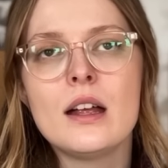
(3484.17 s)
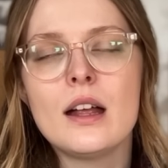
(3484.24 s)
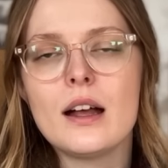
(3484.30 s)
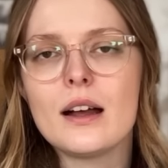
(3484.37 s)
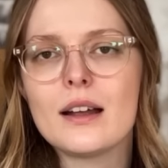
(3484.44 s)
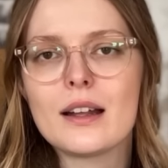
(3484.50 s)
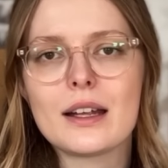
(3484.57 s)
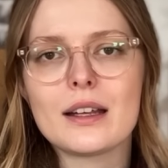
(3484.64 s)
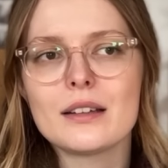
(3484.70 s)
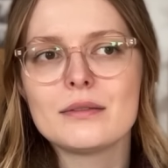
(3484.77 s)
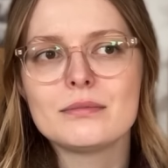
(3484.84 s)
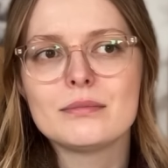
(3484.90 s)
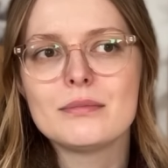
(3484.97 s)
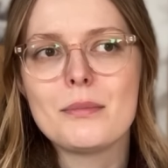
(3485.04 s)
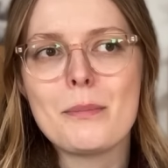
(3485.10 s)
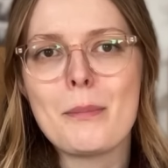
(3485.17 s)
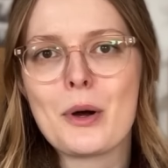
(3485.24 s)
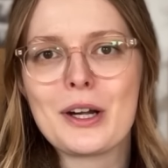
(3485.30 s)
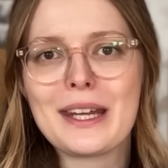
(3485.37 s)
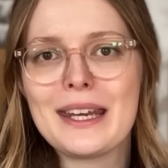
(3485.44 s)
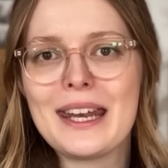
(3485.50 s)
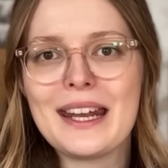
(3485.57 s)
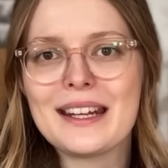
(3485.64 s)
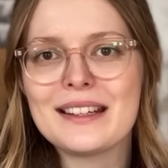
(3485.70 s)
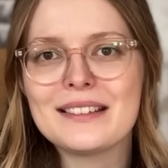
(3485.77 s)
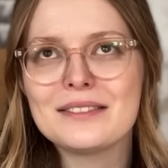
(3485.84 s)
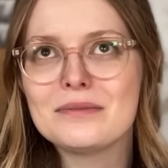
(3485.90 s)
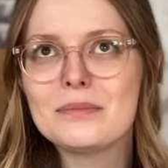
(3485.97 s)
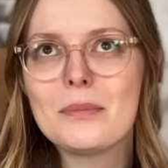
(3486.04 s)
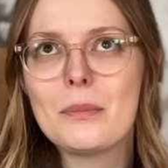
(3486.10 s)
like marketing
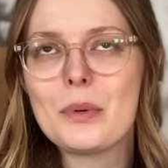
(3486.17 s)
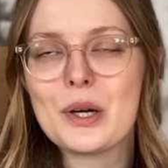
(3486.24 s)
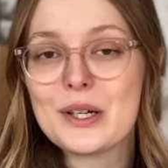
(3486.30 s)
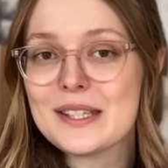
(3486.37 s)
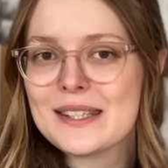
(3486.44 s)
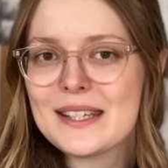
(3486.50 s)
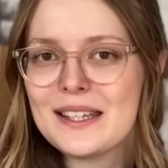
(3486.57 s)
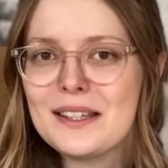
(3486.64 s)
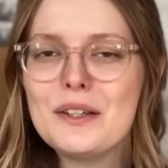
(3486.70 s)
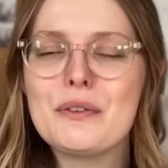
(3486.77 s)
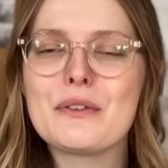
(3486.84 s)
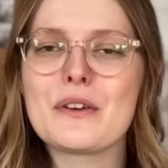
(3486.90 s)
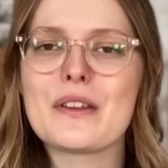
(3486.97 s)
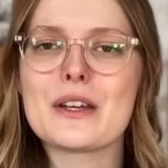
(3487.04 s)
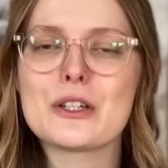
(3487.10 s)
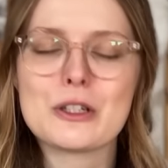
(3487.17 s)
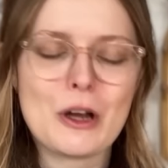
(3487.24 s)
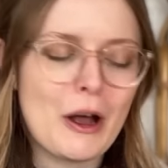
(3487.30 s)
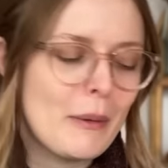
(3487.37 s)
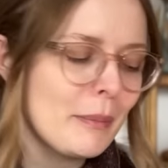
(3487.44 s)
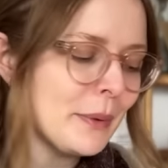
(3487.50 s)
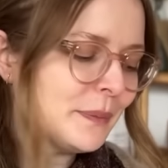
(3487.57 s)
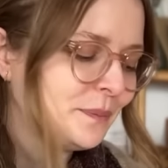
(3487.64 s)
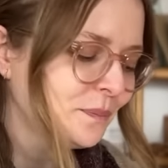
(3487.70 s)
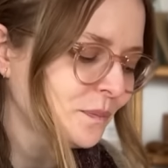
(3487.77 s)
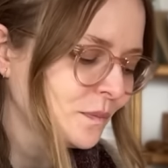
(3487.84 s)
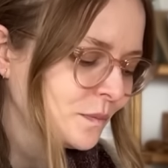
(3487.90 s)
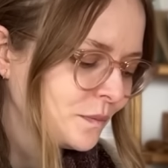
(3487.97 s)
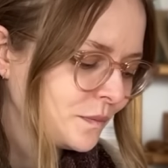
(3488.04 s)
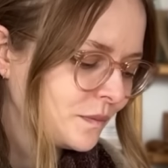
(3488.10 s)
person for the shop
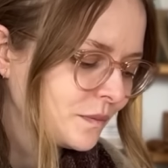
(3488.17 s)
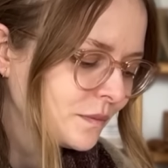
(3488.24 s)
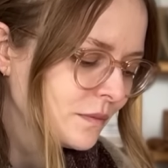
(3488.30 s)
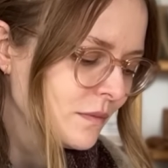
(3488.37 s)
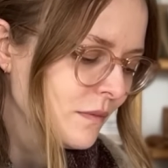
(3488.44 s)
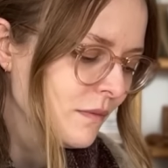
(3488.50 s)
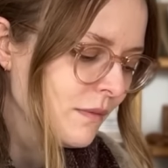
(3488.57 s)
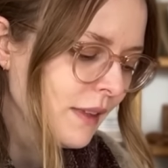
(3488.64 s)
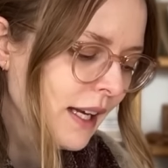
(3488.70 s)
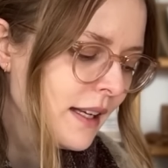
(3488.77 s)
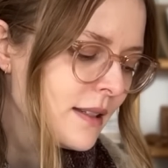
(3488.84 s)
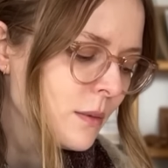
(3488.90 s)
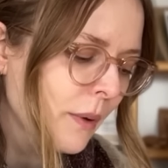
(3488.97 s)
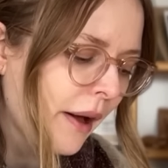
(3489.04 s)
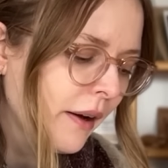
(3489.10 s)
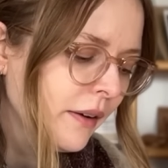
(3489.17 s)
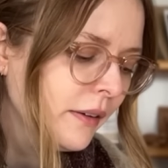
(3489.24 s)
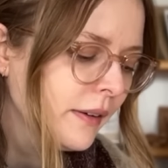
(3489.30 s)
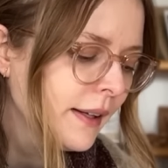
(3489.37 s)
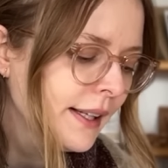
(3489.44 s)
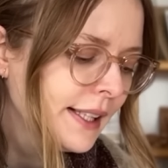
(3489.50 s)
as well.